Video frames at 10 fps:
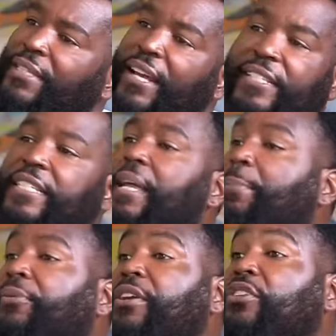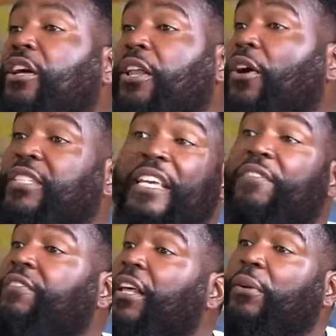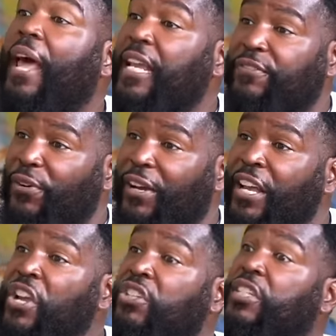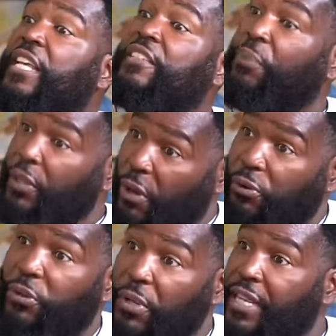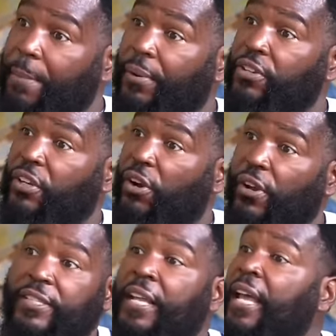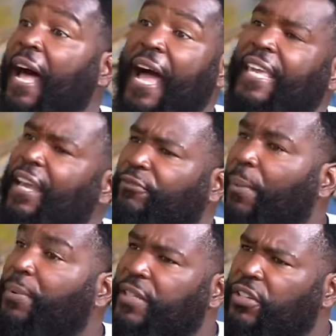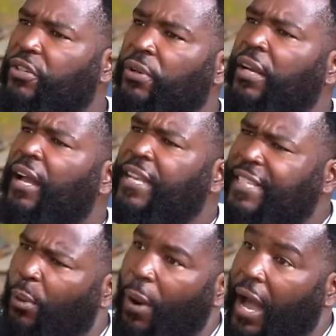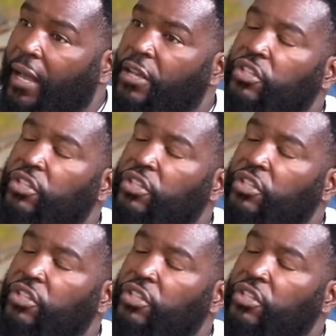does a separation clause, even if they don't ask for it. Mm-hmm. She says, if we don't do a separation clause, I can't represent you. Right. I said, why?